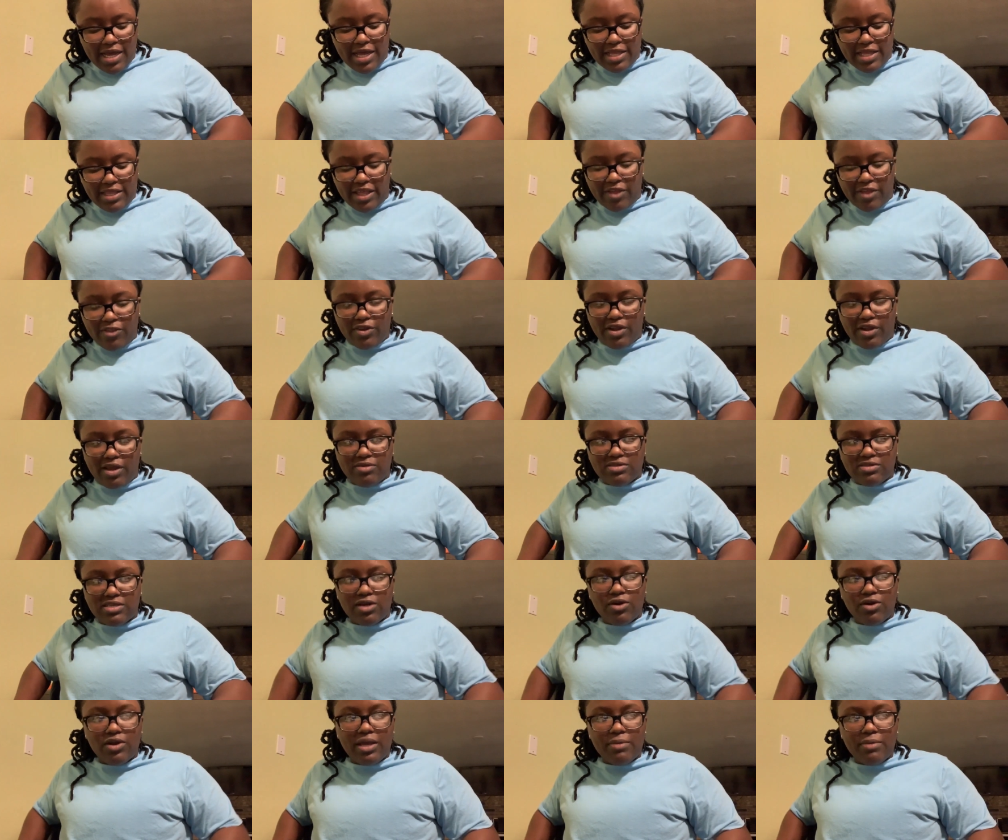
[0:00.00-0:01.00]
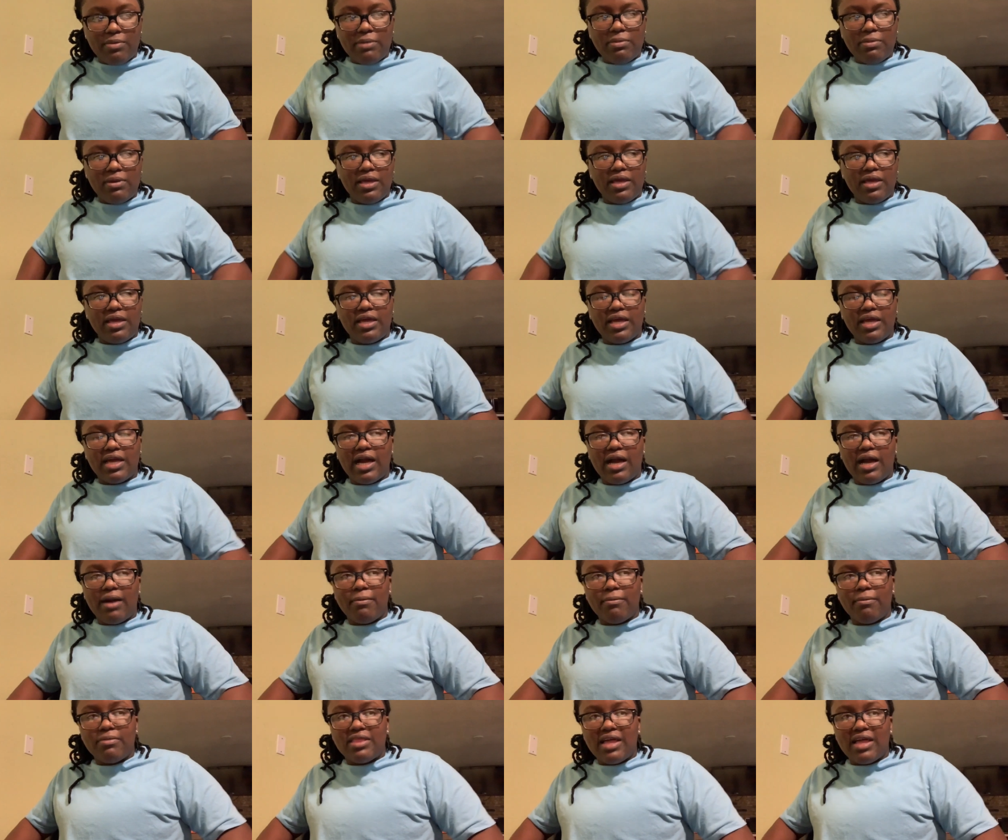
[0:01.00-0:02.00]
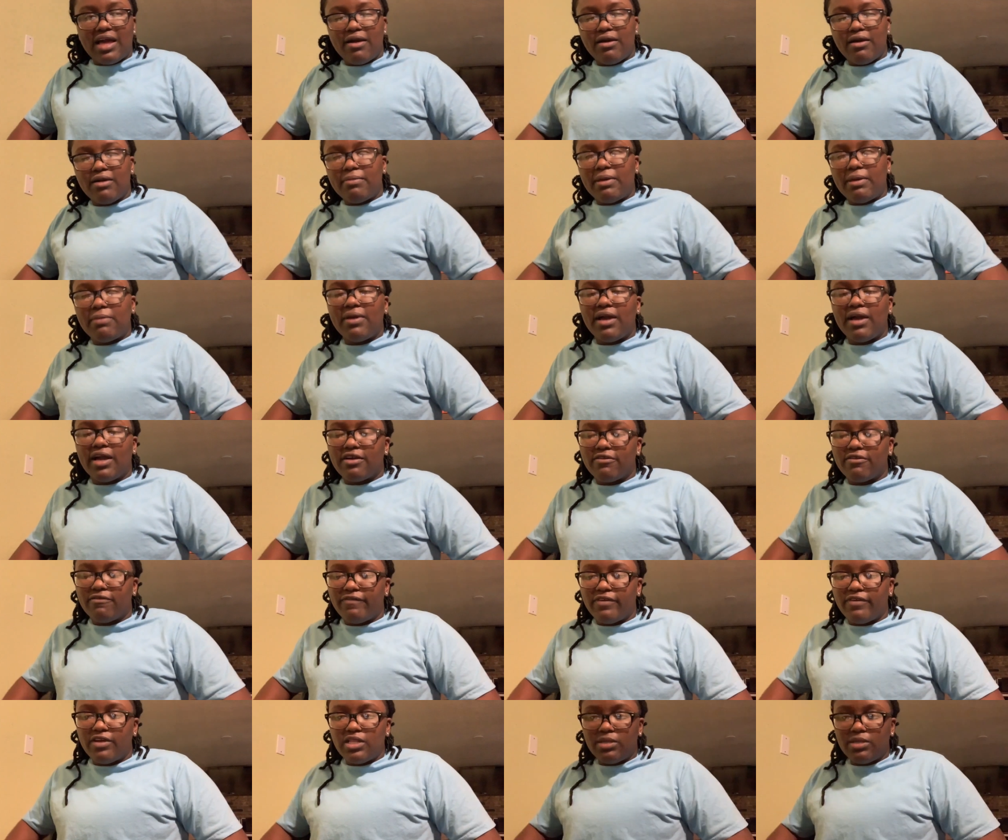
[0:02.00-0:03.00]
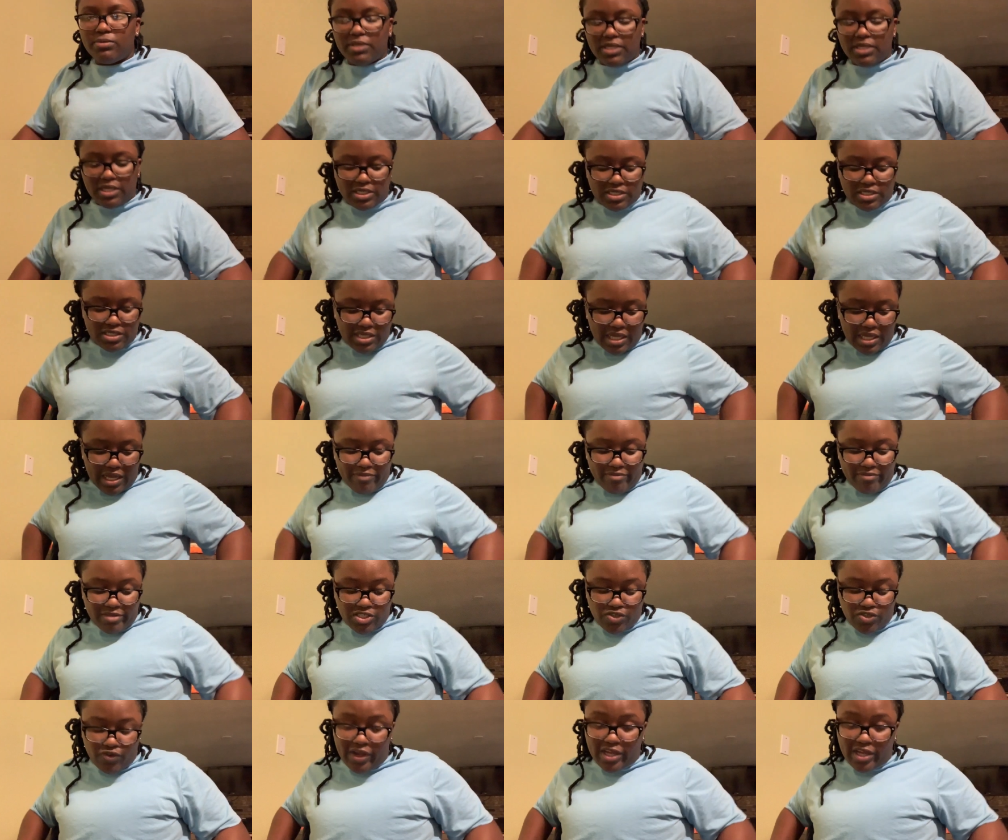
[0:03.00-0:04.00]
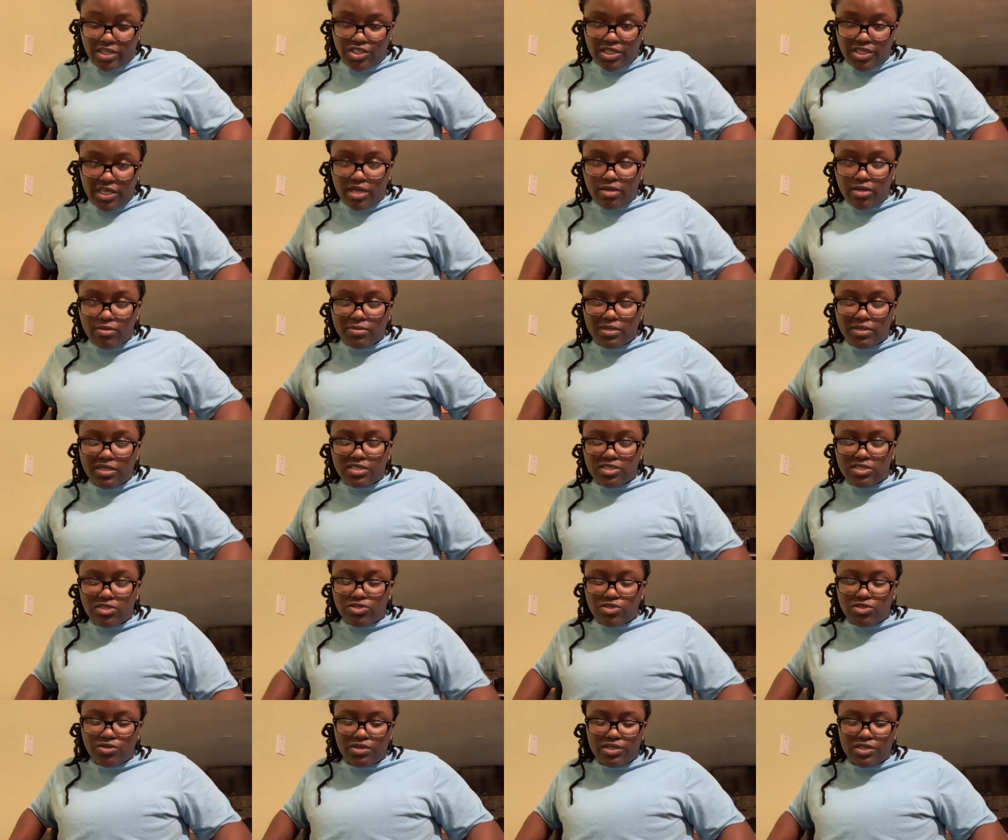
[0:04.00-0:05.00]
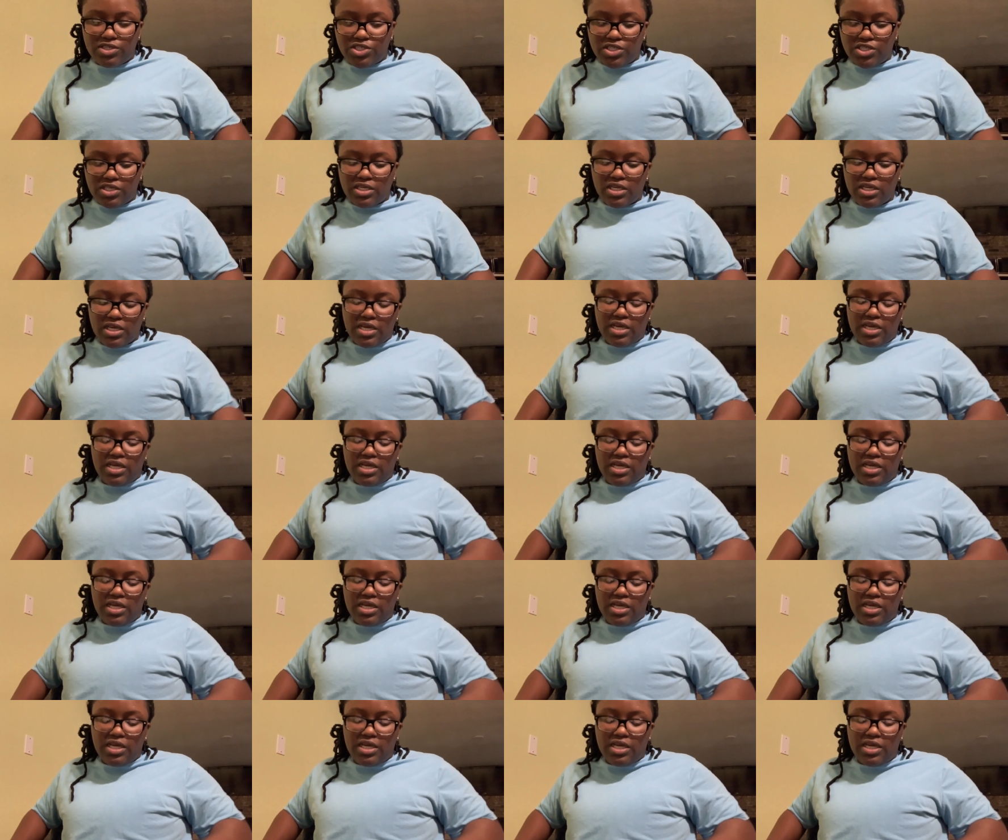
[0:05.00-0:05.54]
the other day I was like, okay, maybe it got that, maybe I could feel it because I've been scratching at them because they're so itchy,